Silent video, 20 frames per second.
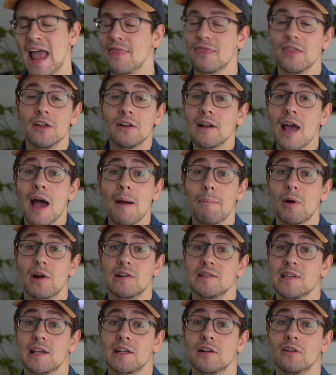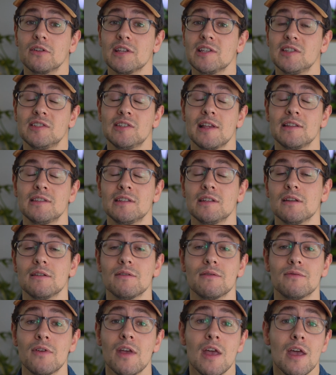and they're not particularly
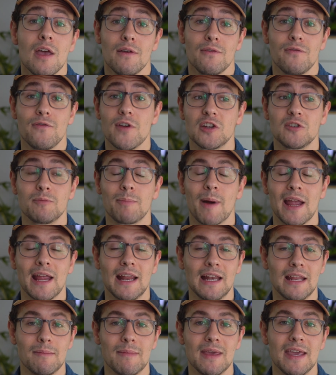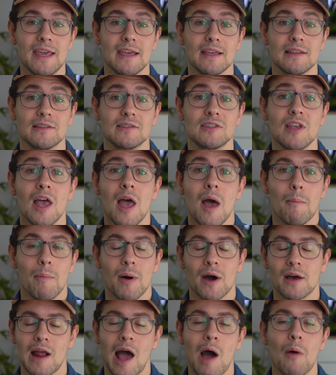sensitive fish by any means,
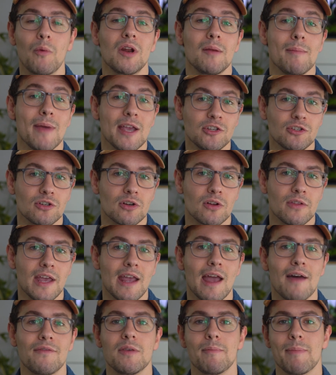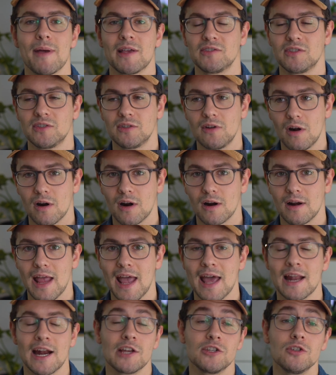but I wanna make sure they have the best start.
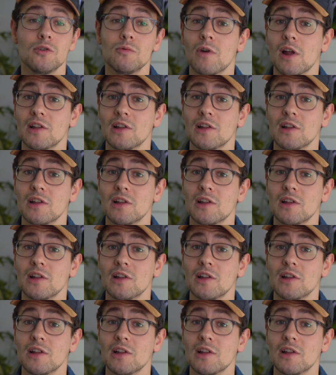And I do